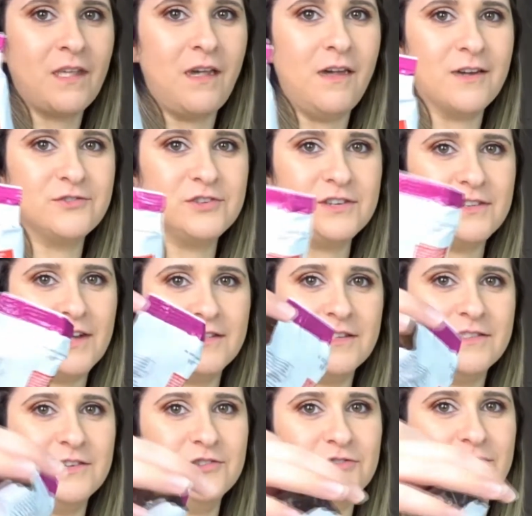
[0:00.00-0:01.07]
I actually like
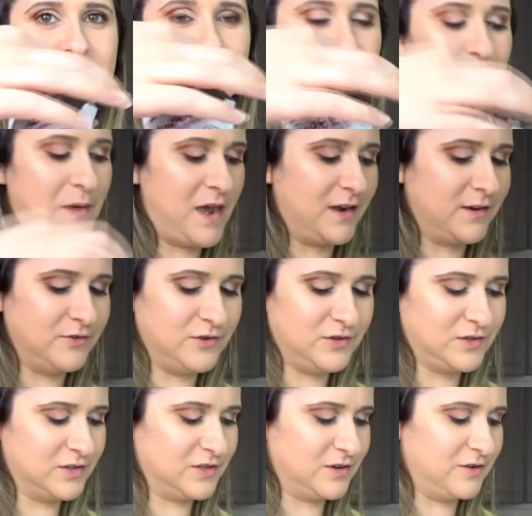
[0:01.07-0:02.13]
that these are in little packages
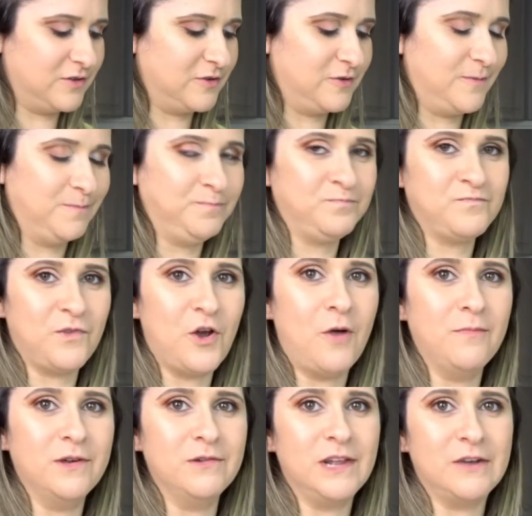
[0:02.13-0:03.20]
because then it'll tell
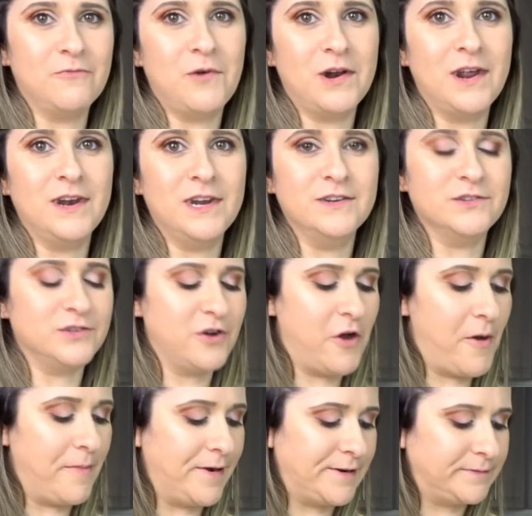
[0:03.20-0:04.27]
me like when I need to
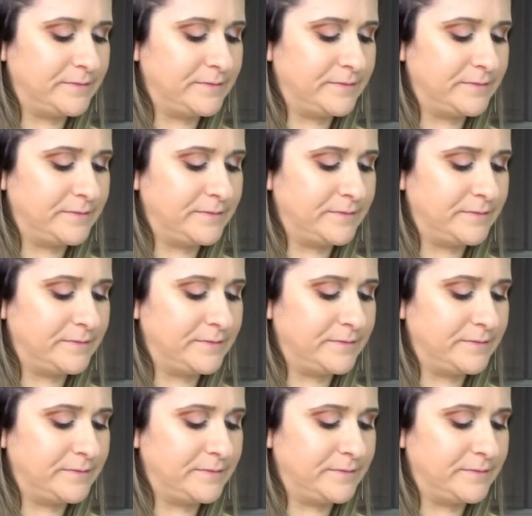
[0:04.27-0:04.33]
stop.